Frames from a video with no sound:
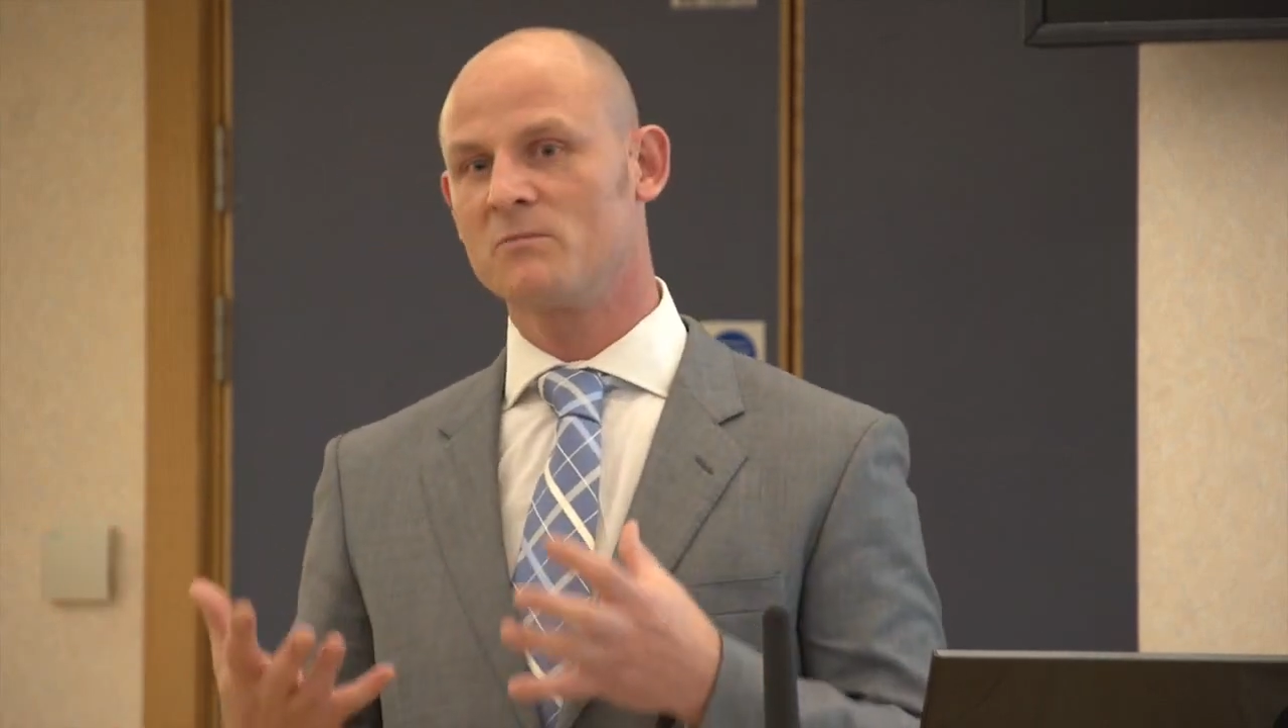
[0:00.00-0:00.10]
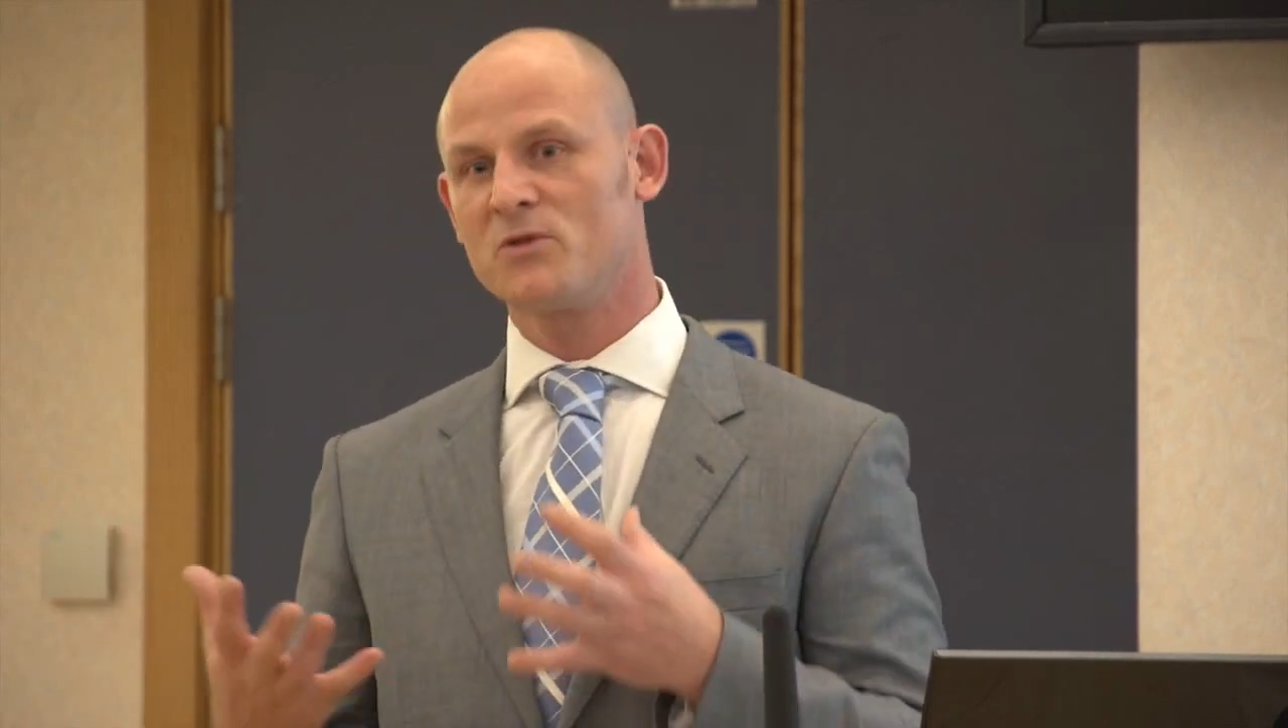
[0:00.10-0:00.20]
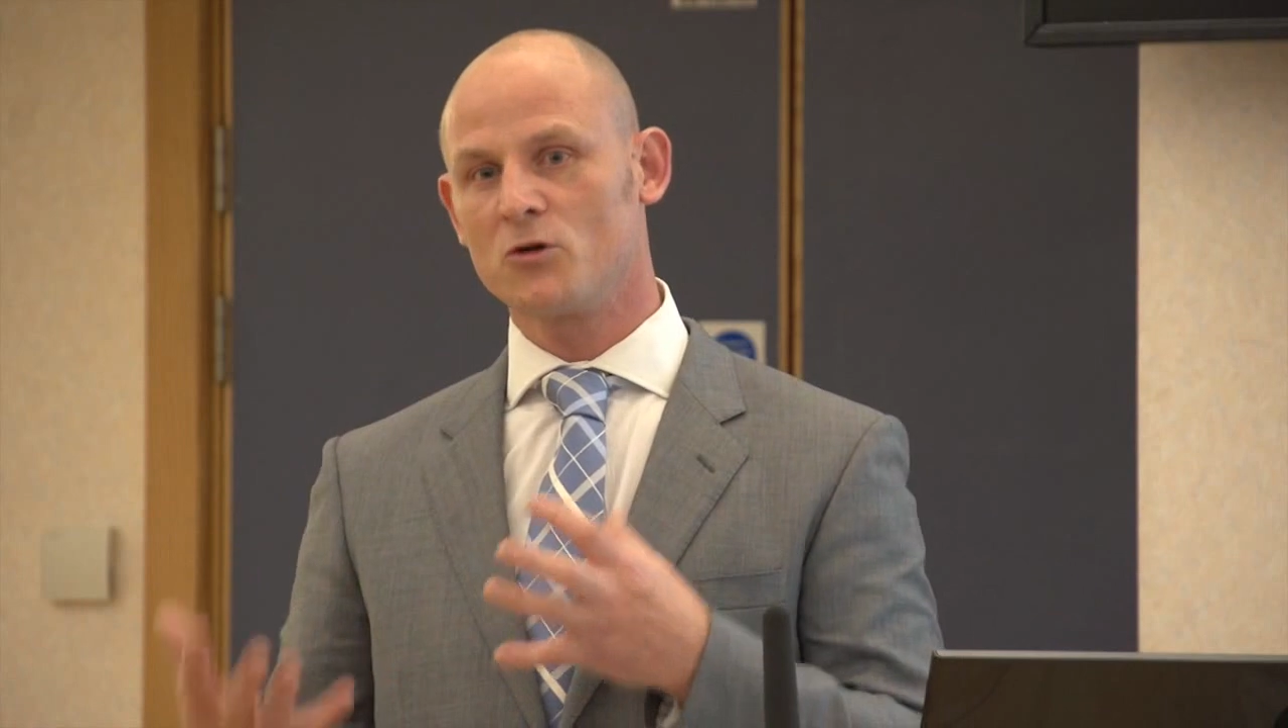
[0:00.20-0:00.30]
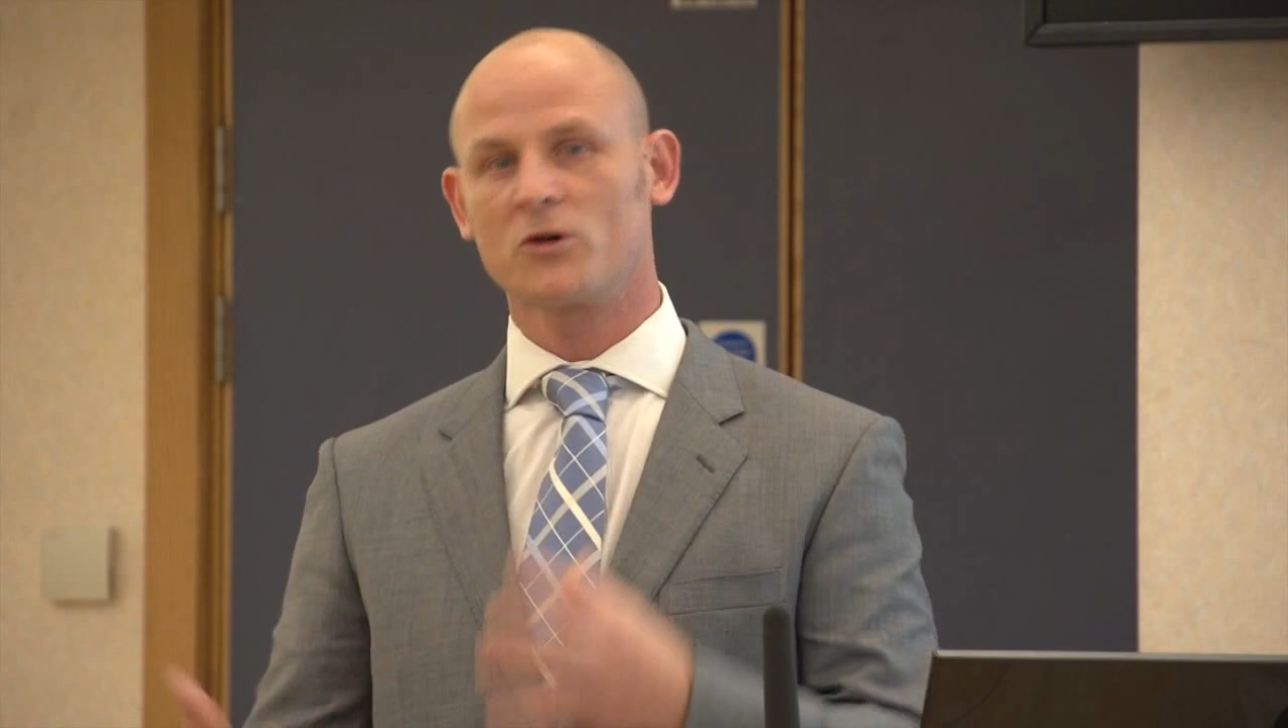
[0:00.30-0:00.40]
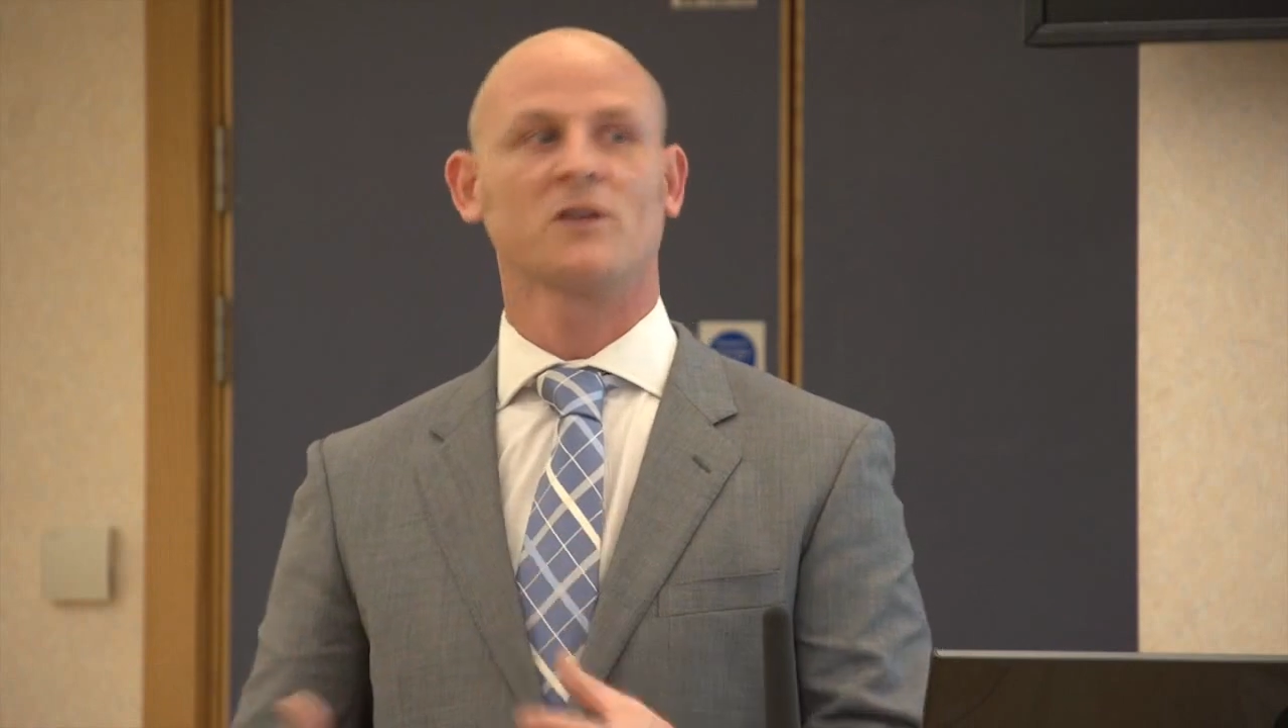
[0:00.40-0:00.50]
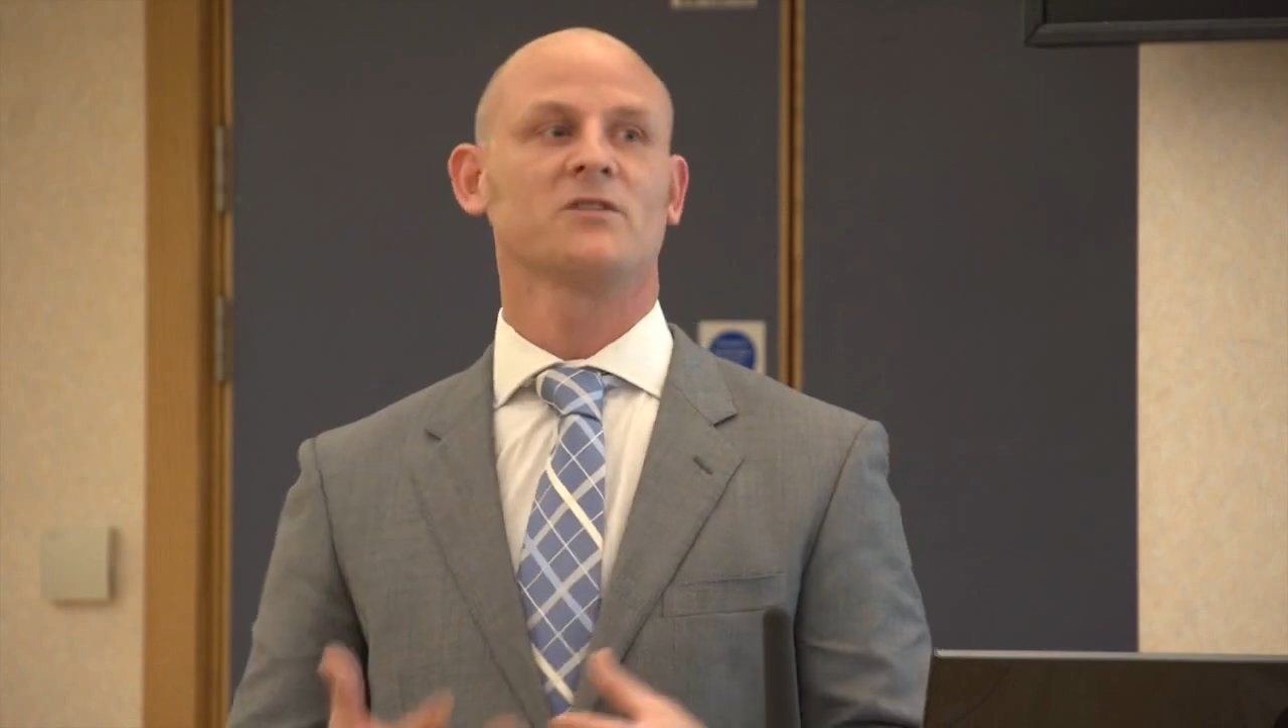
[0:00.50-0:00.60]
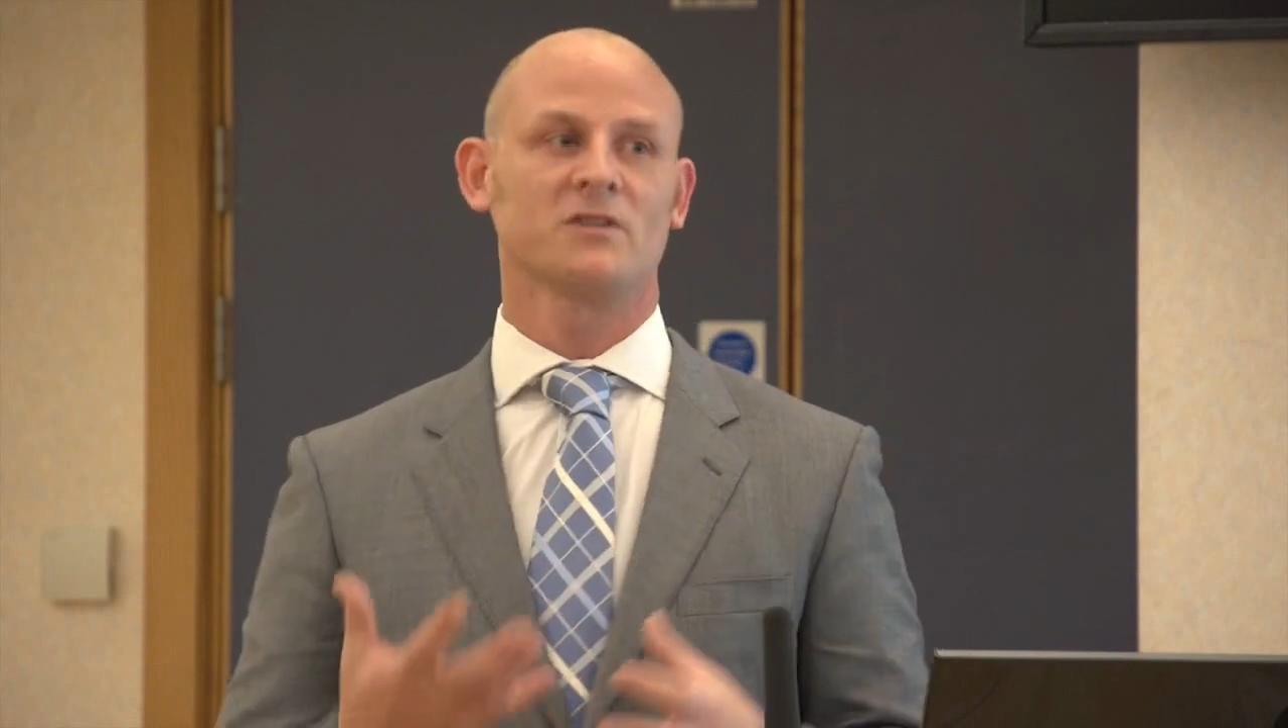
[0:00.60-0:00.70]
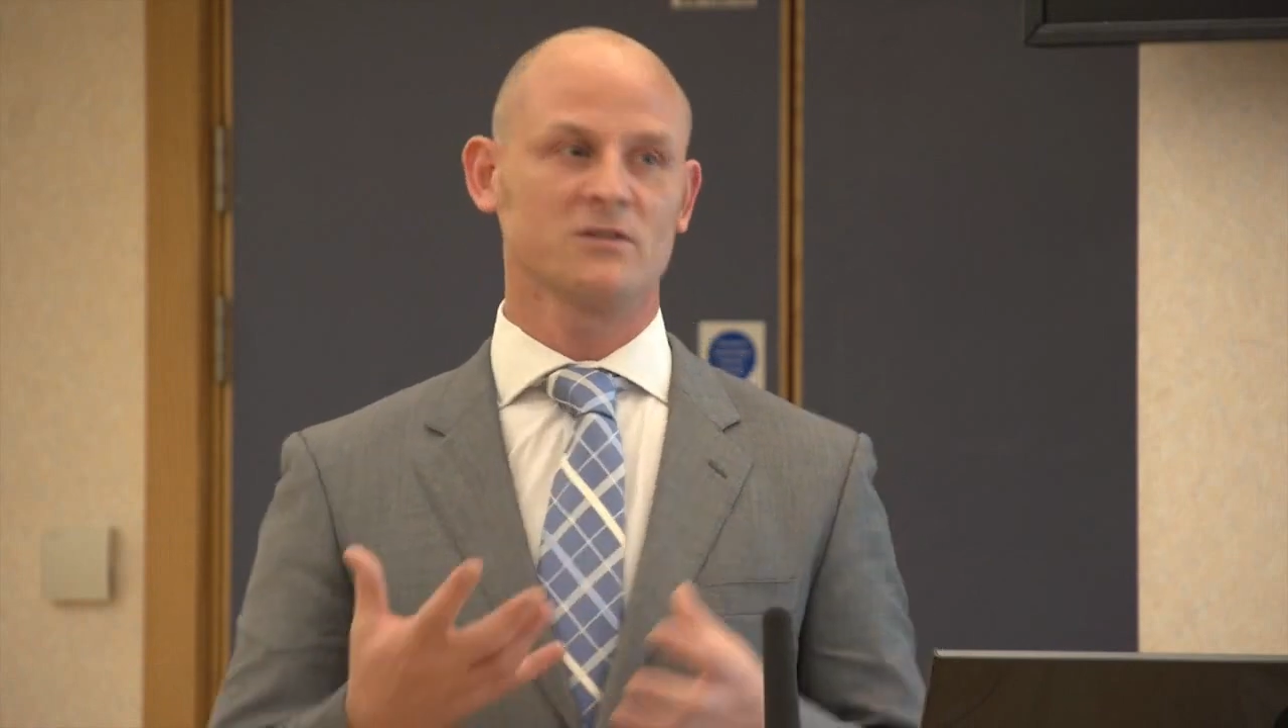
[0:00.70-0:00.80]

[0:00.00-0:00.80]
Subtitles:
bureaucratic